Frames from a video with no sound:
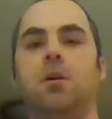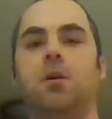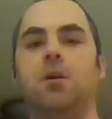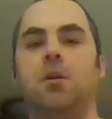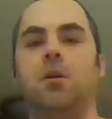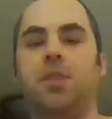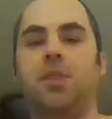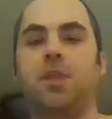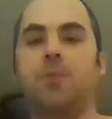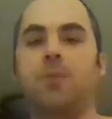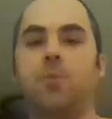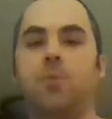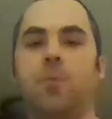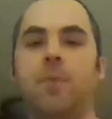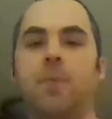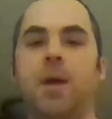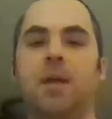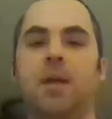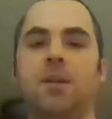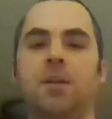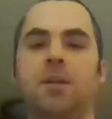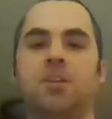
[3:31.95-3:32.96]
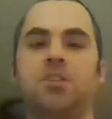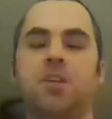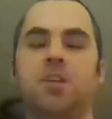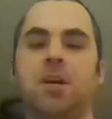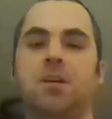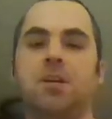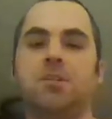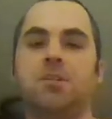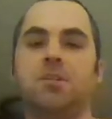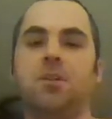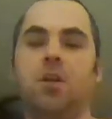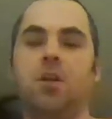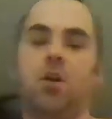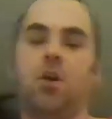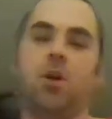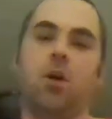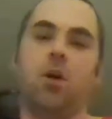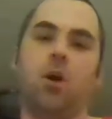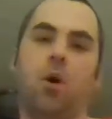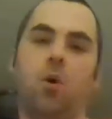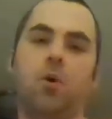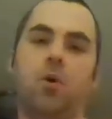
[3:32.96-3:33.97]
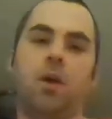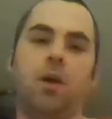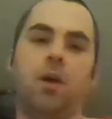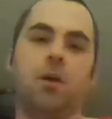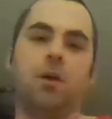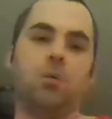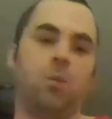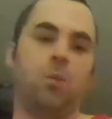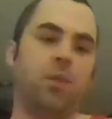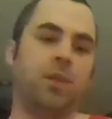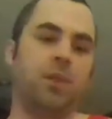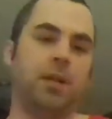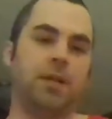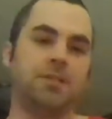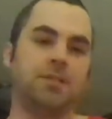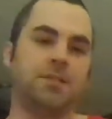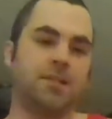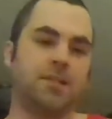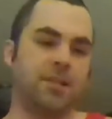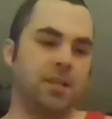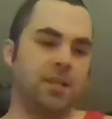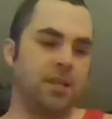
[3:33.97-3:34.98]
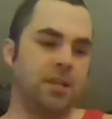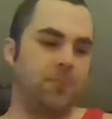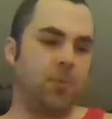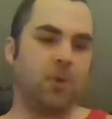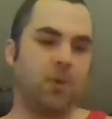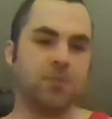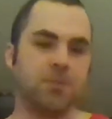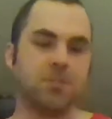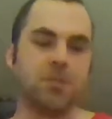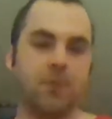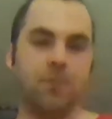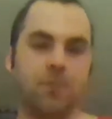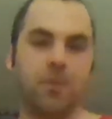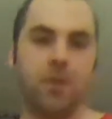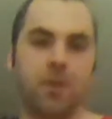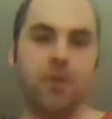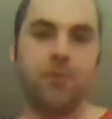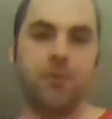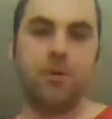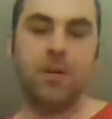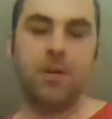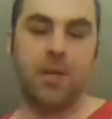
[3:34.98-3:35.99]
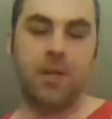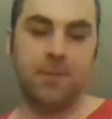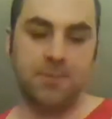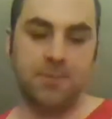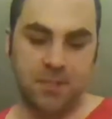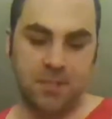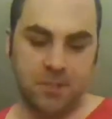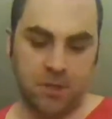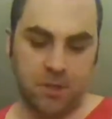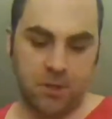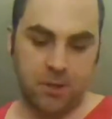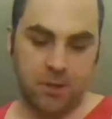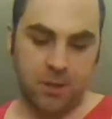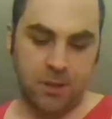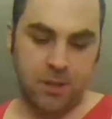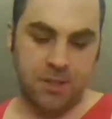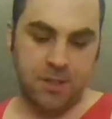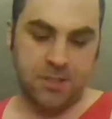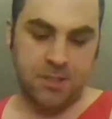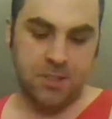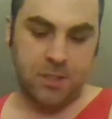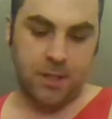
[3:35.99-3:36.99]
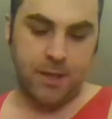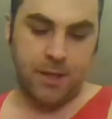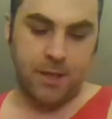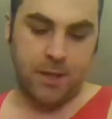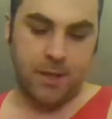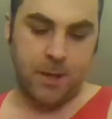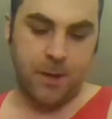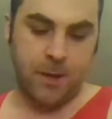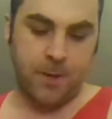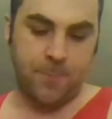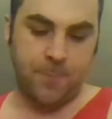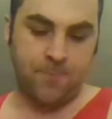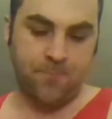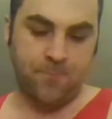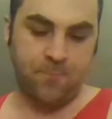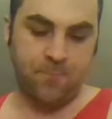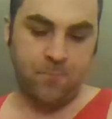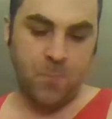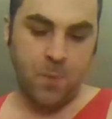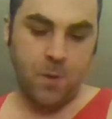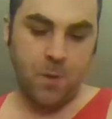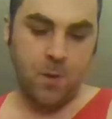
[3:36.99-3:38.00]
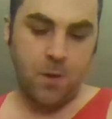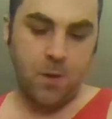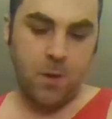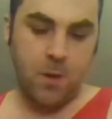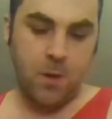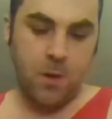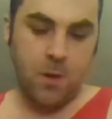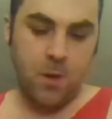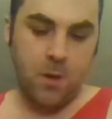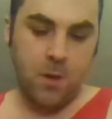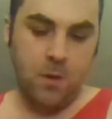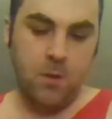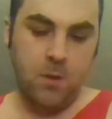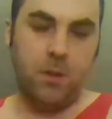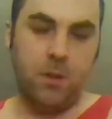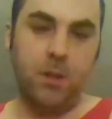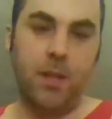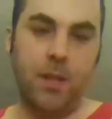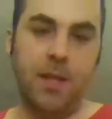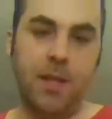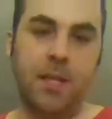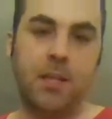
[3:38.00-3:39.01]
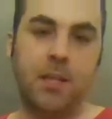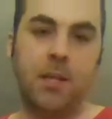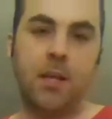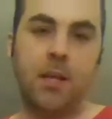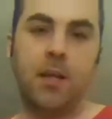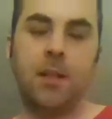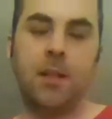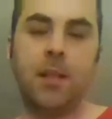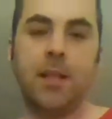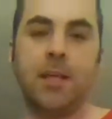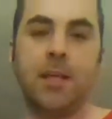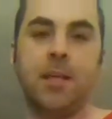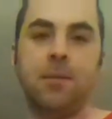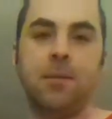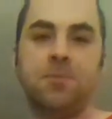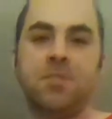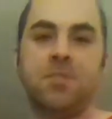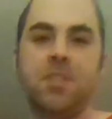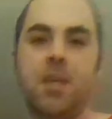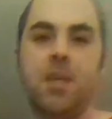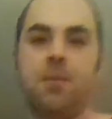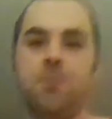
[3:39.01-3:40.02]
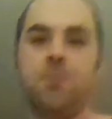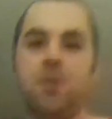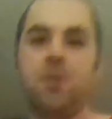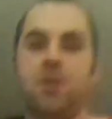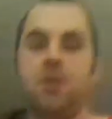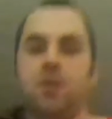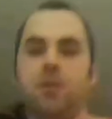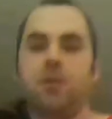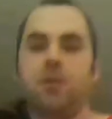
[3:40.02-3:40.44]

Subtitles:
you think about Matt and Nick Jackson. Okay, well then let's think about some of the other names that's on the list, like Kip Sabian.